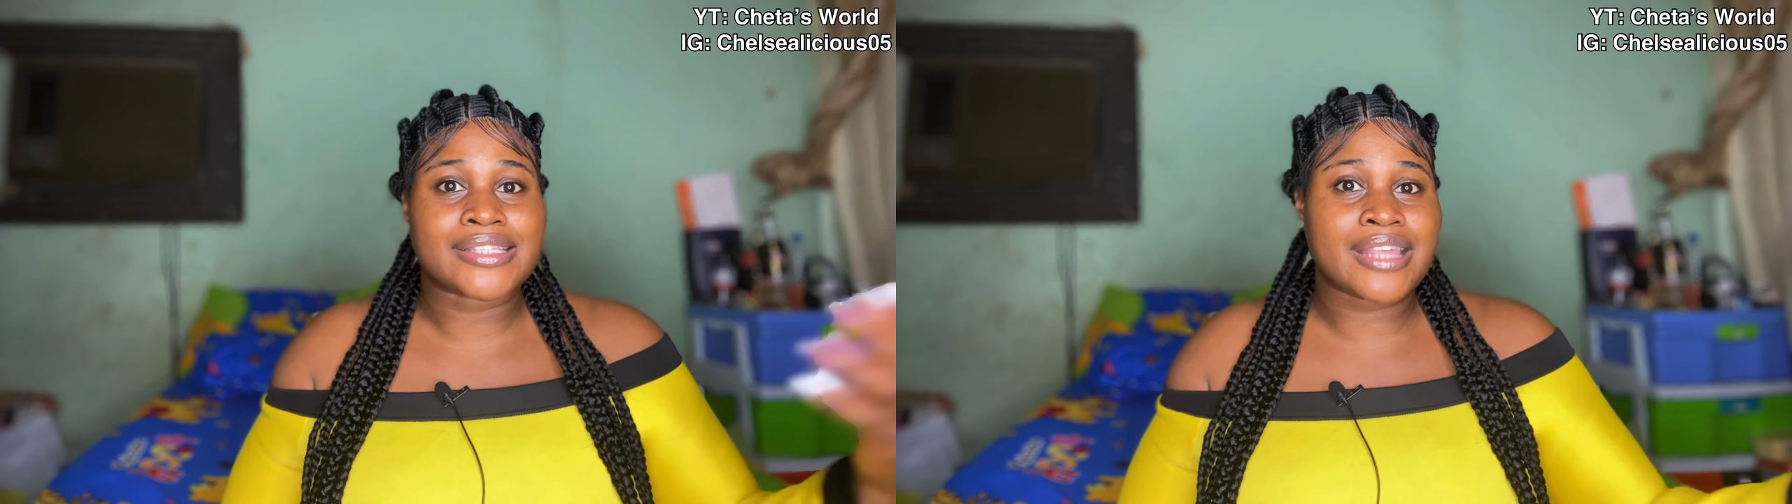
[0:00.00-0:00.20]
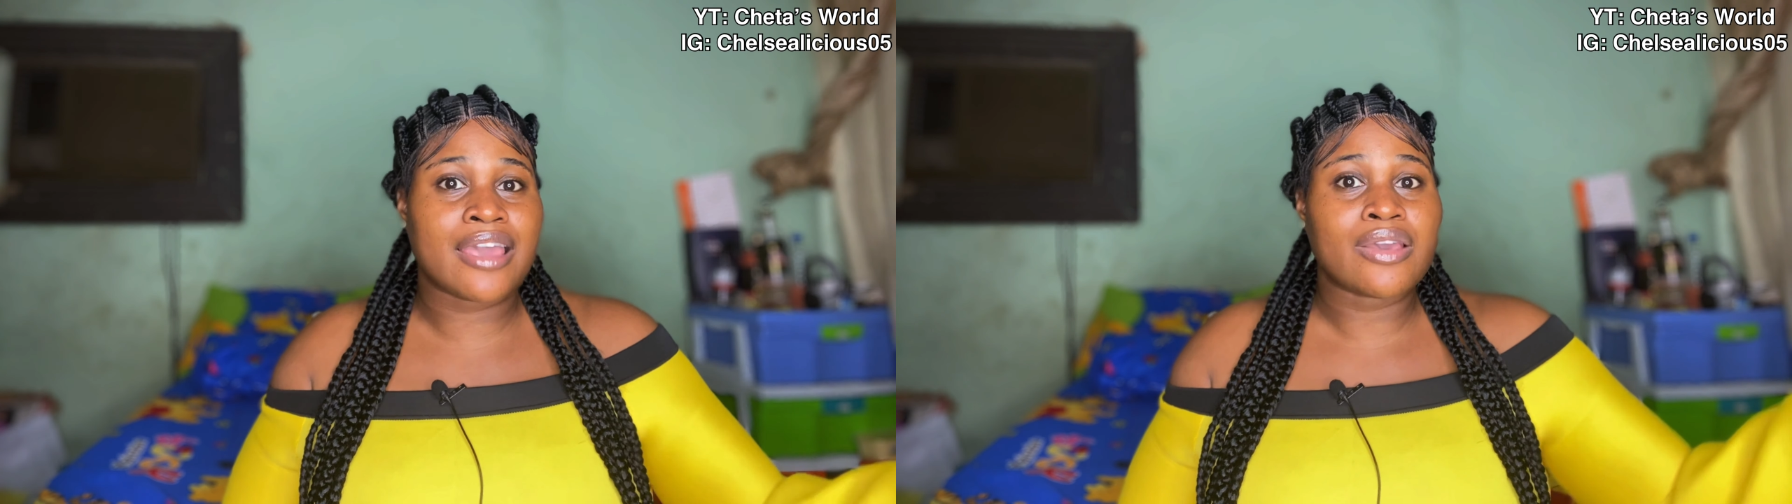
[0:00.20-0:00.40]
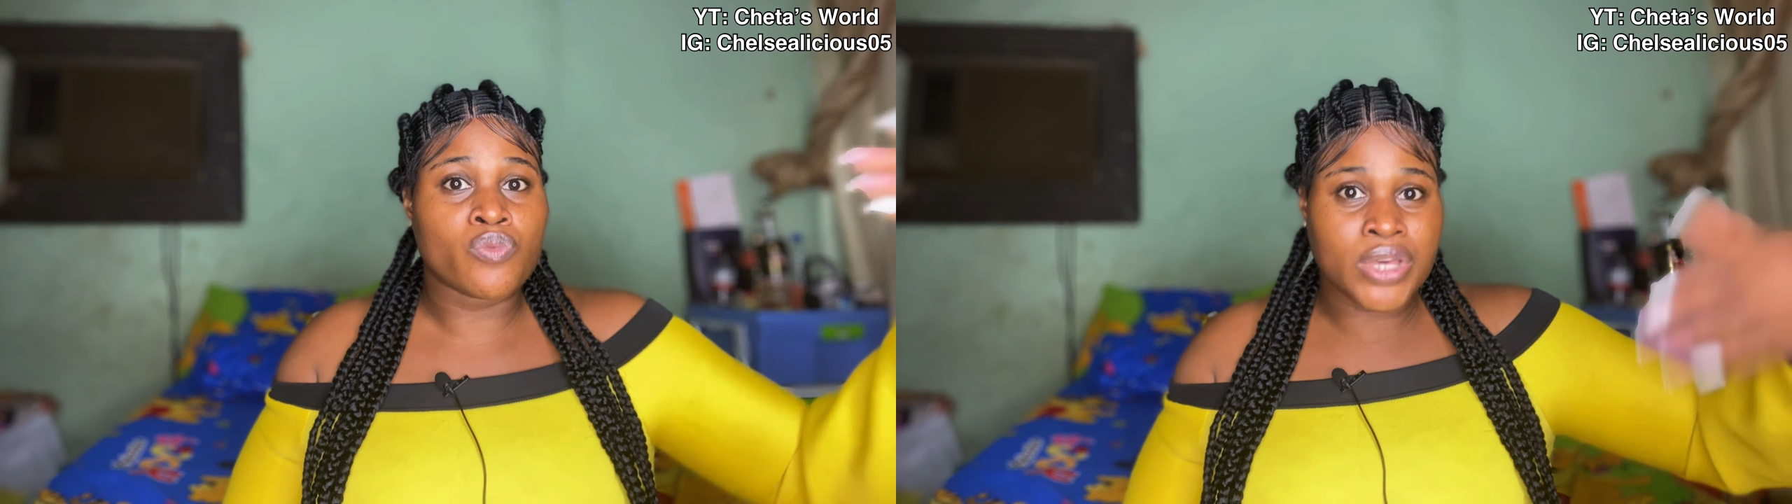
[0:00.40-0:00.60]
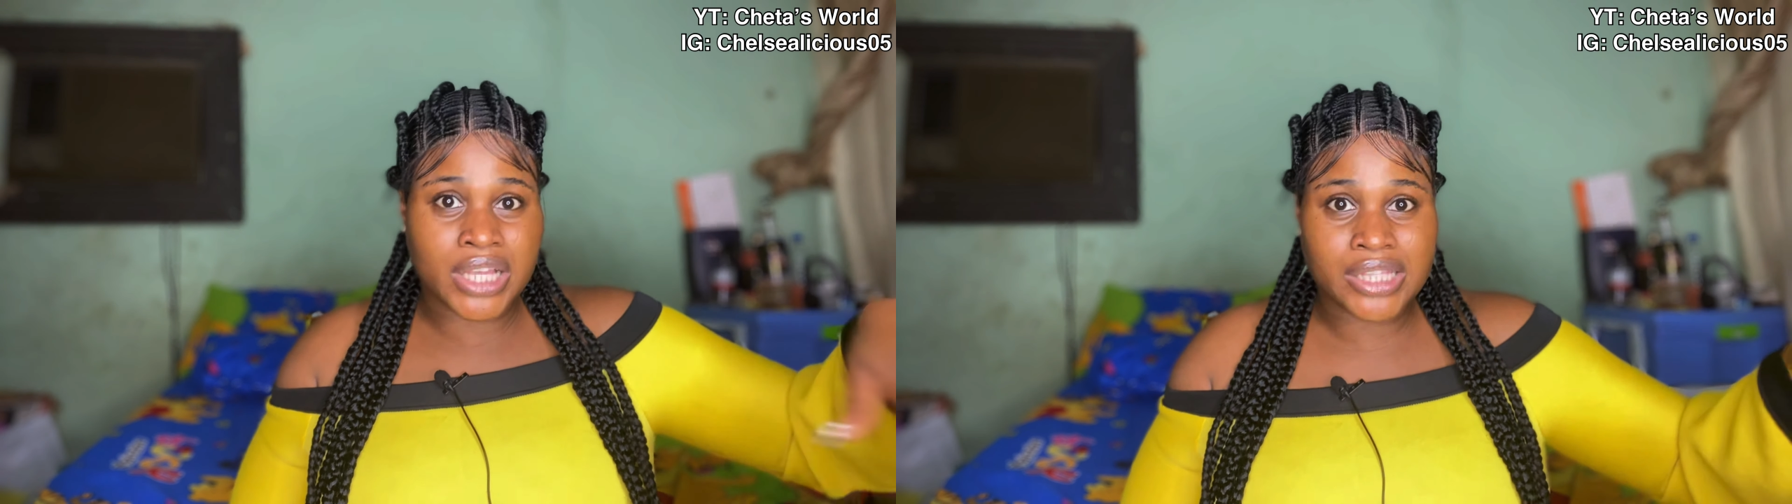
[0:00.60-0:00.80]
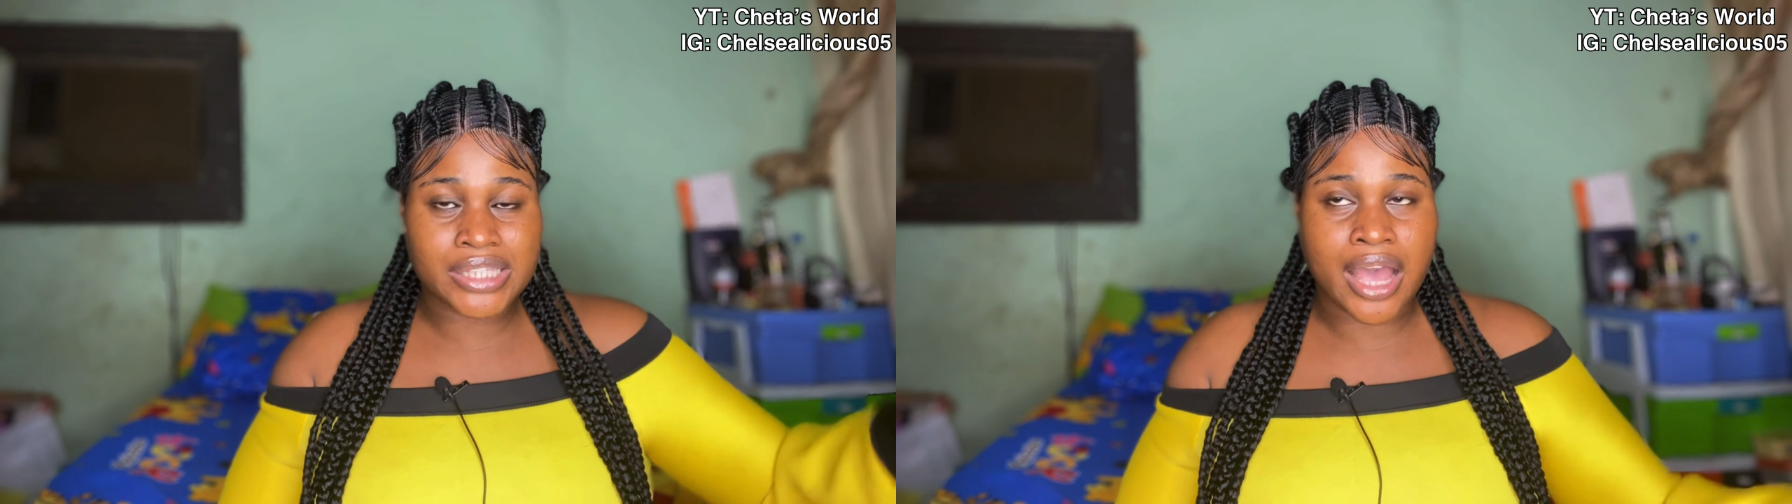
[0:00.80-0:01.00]
stay
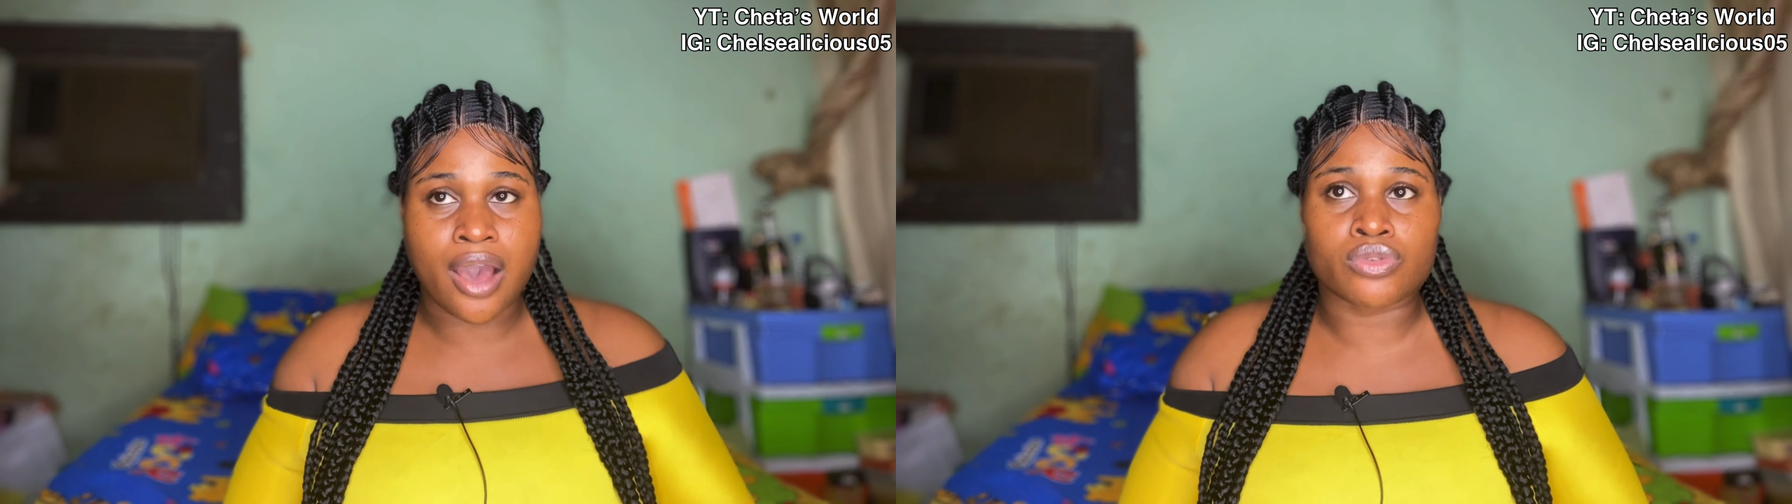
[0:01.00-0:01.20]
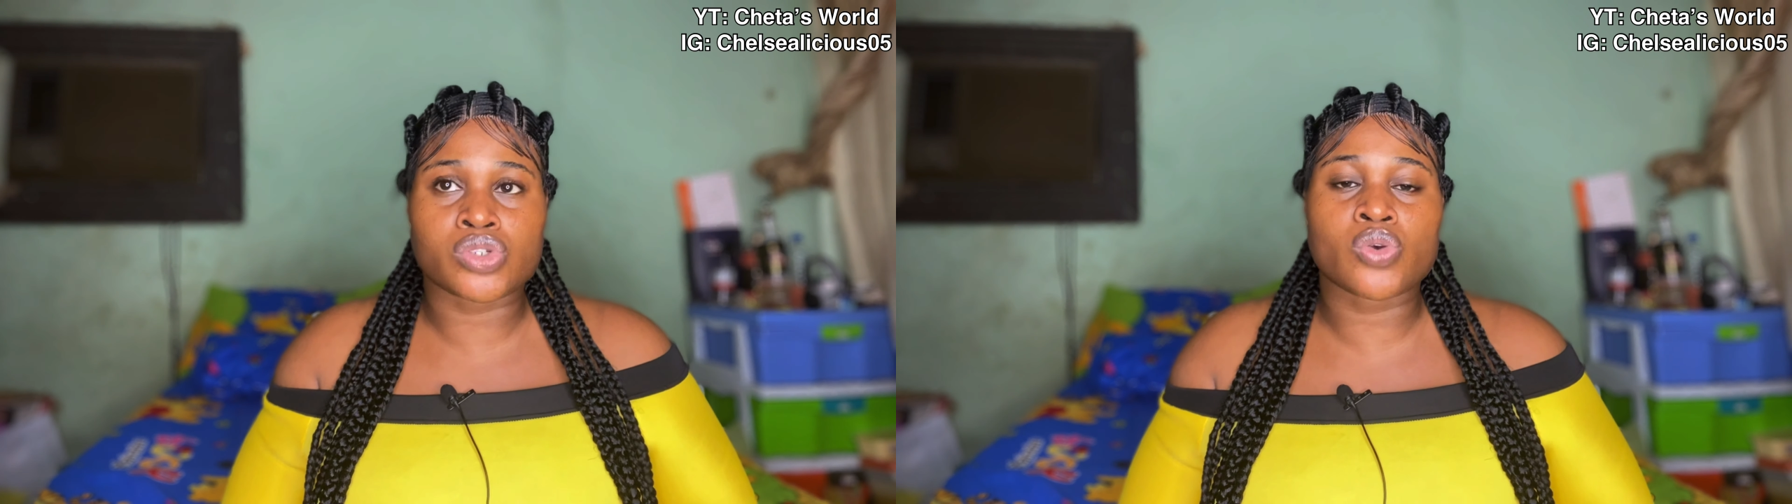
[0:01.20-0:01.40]
within town,